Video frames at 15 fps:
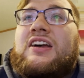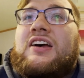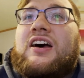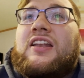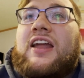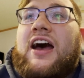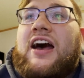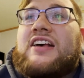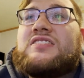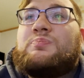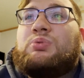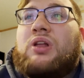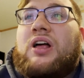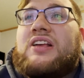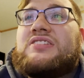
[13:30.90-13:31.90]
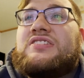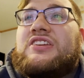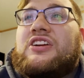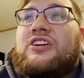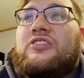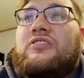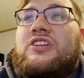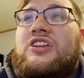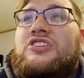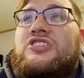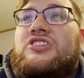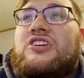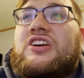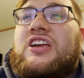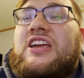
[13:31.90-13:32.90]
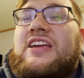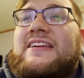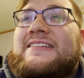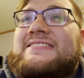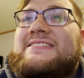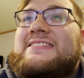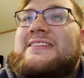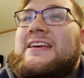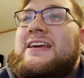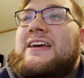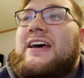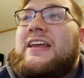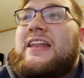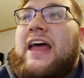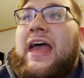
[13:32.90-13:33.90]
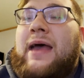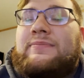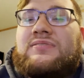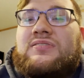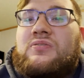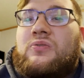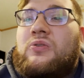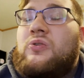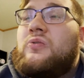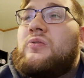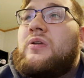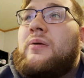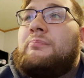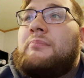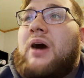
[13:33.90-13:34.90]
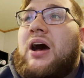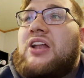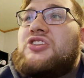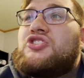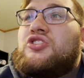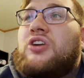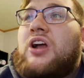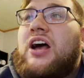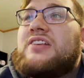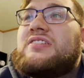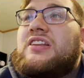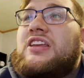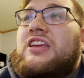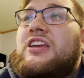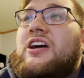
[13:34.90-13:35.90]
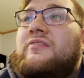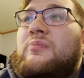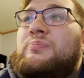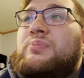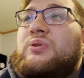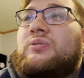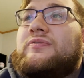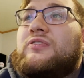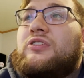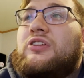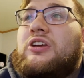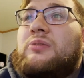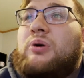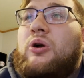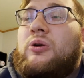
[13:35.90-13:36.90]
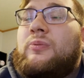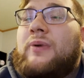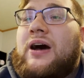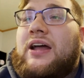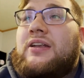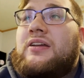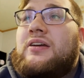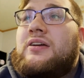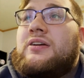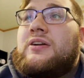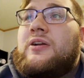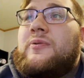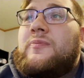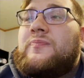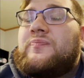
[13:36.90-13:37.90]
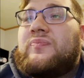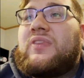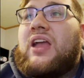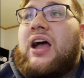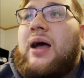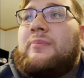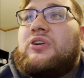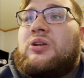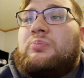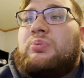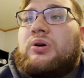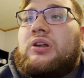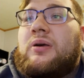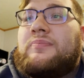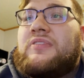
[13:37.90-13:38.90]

an S+ tier. Greninja is an absolute monstrosity of a beautiful looking Pokemon. I'm going to put it up